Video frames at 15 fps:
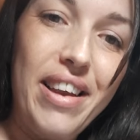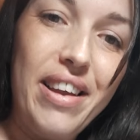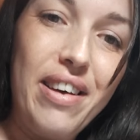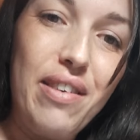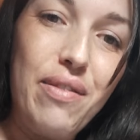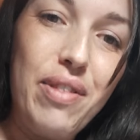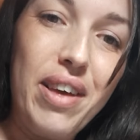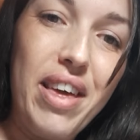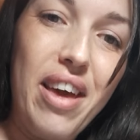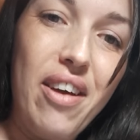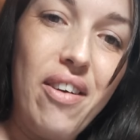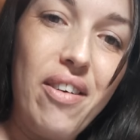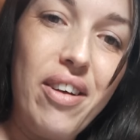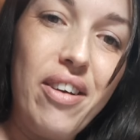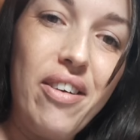of the
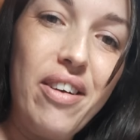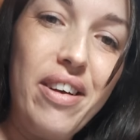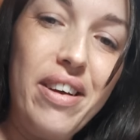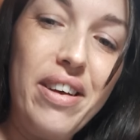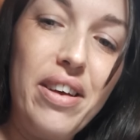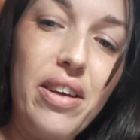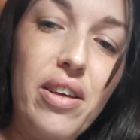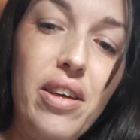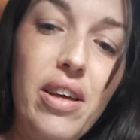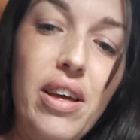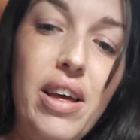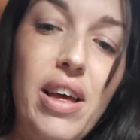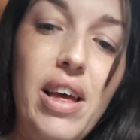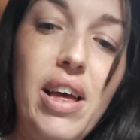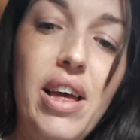carrier.
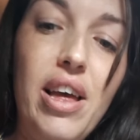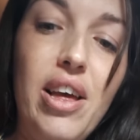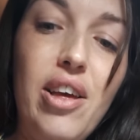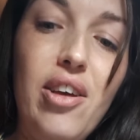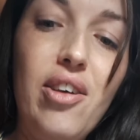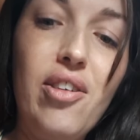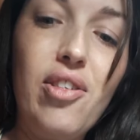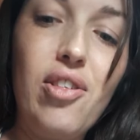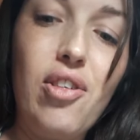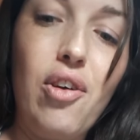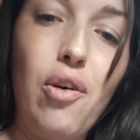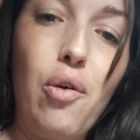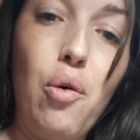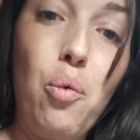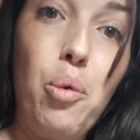
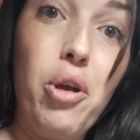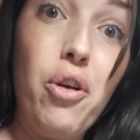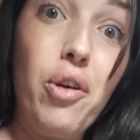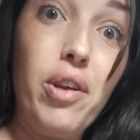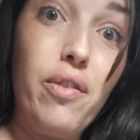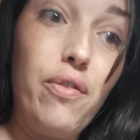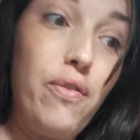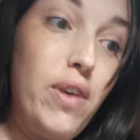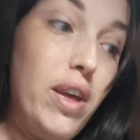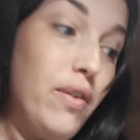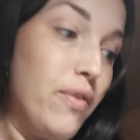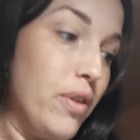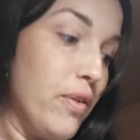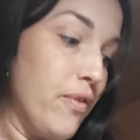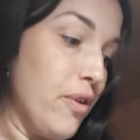So we are going to feed for
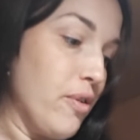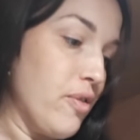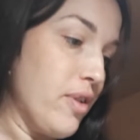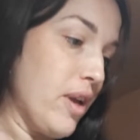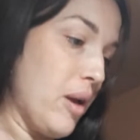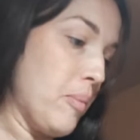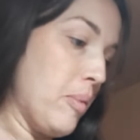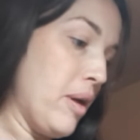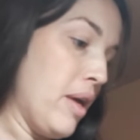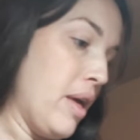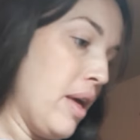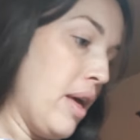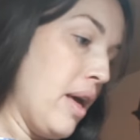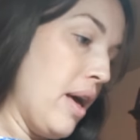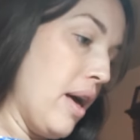the first time.
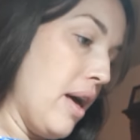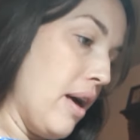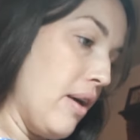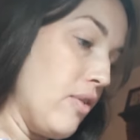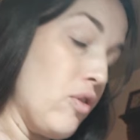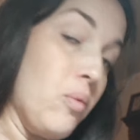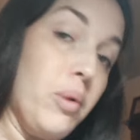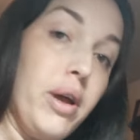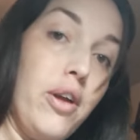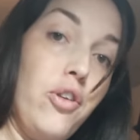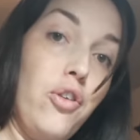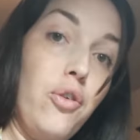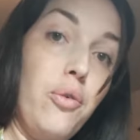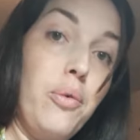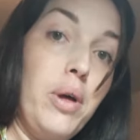So what I
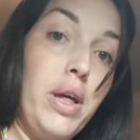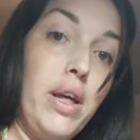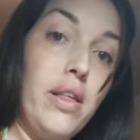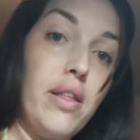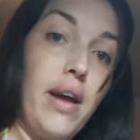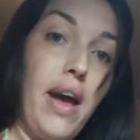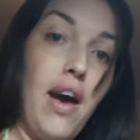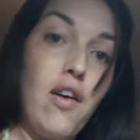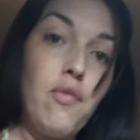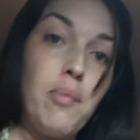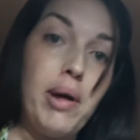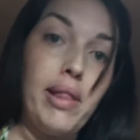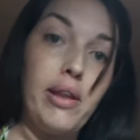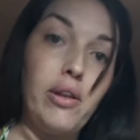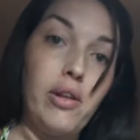do is I have my
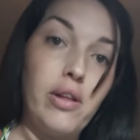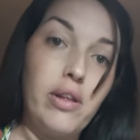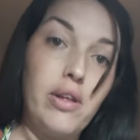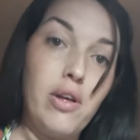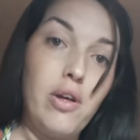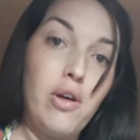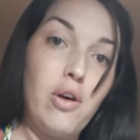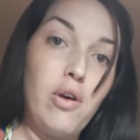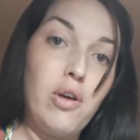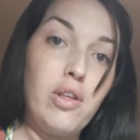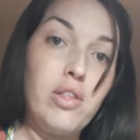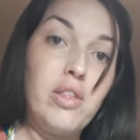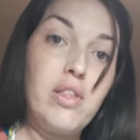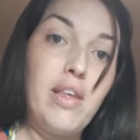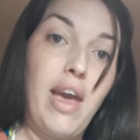little
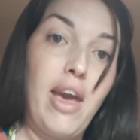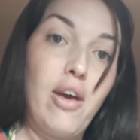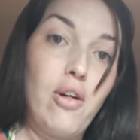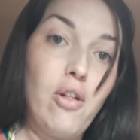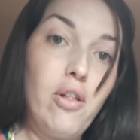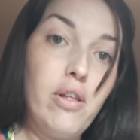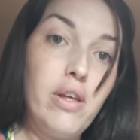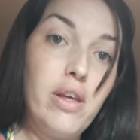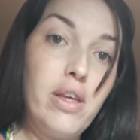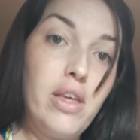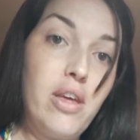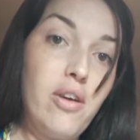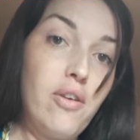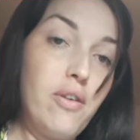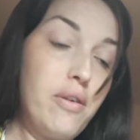scale
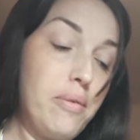here,